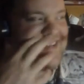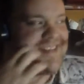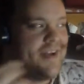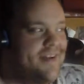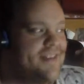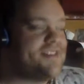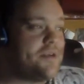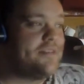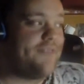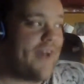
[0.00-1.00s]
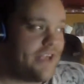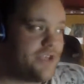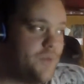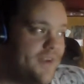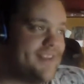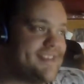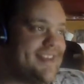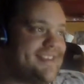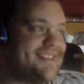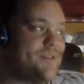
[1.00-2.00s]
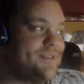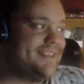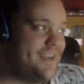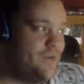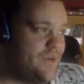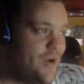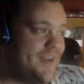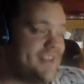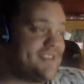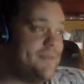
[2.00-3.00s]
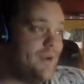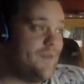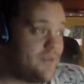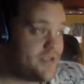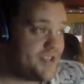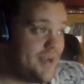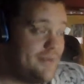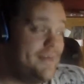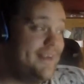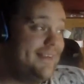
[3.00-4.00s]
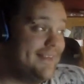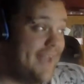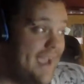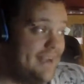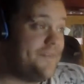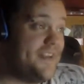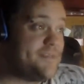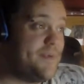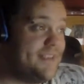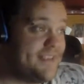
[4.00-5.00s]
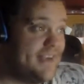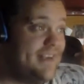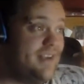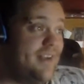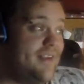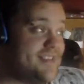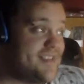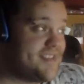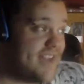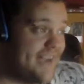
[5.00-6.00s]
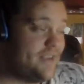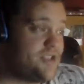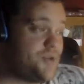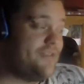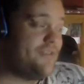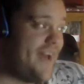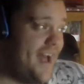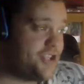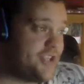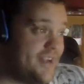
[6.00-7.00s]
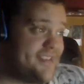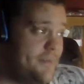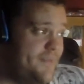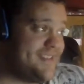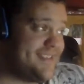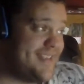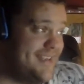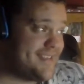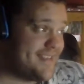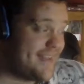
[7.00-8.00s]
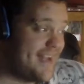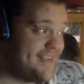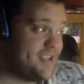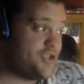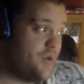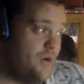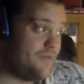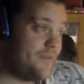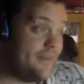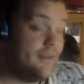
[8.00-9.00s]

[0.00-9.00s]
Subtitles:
done in a certain fashion where it doesn't necessarily let you know that it's, that there's some negative that is being done in a societal sort of fashion. And some of it's decent. That's the truth of it.